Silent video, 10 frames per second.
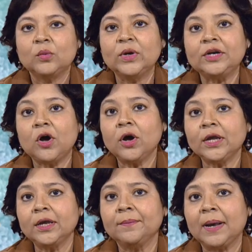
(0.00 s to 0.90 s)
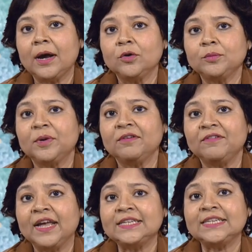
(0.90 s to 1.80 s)
We're talking about
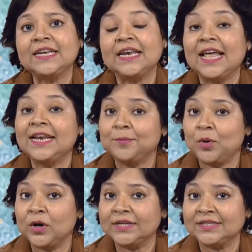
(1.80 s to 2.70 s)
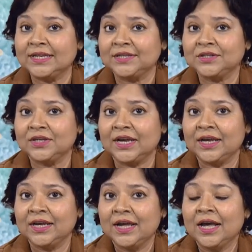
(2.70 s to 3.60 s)
preventing lead poisoning today.
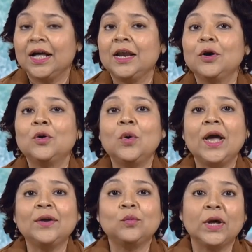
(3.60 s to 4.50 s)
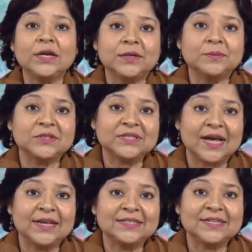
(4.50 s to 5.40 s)
Hello and welcome to
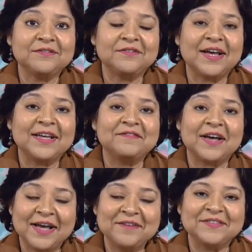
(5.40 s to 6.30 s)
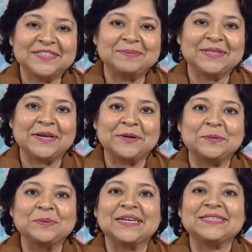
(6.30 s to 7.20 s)
Science in 5. I'm Vismita
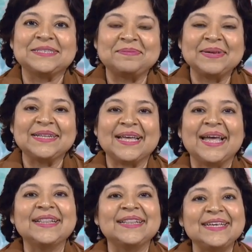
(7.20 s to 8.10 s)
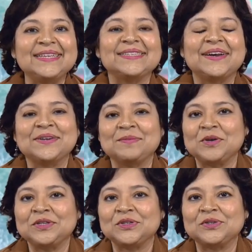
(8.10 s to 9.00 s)
Gupta Smith, and these are
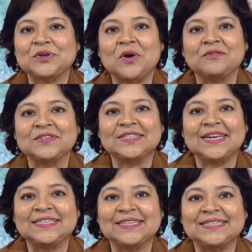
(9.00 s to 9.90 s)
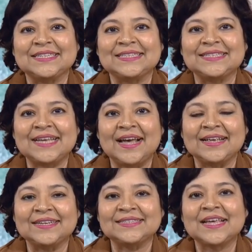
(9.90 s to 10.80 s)
WHO's Conversations in
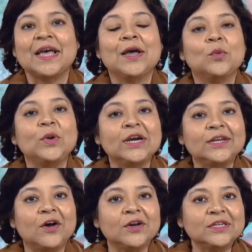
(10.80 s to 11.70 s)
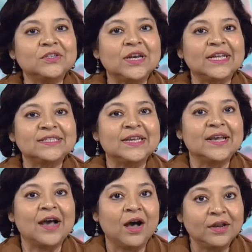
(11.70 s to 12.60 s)
Science. We are talking to Lesley
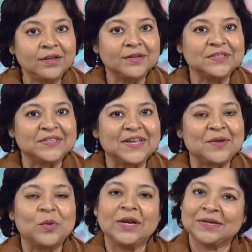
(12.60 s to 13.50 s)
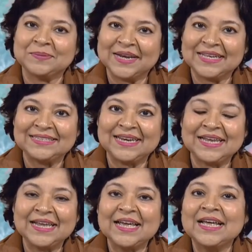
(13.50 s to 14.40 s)
Onyon today. Welcome,
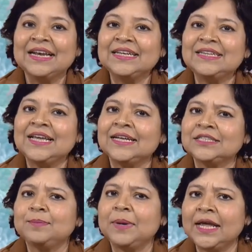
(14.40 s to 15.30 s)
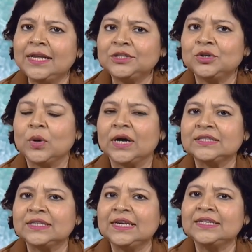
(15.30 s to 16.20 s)
Lesley. Lesley, explain to
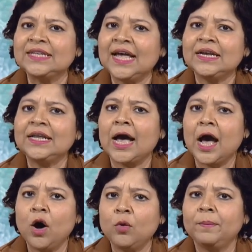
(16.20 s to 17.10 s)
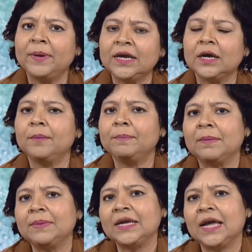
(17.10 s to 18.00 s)
us exactly how big a
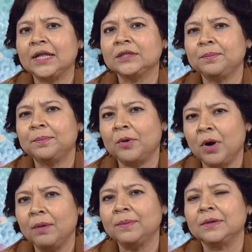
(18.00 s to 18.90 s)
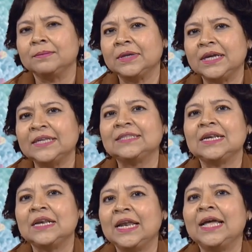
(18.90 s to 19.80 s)
public health problem is
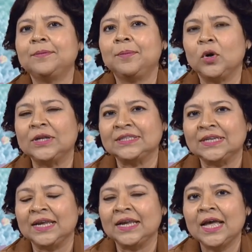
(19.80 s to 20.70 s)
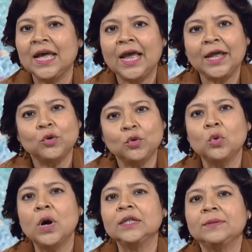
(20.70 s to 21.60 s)
lead poisoning and
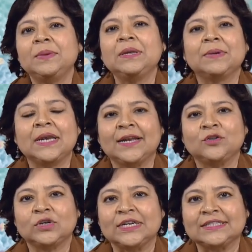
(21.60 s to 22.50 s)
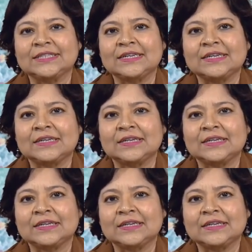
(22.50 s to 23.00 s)
who are the people at risk?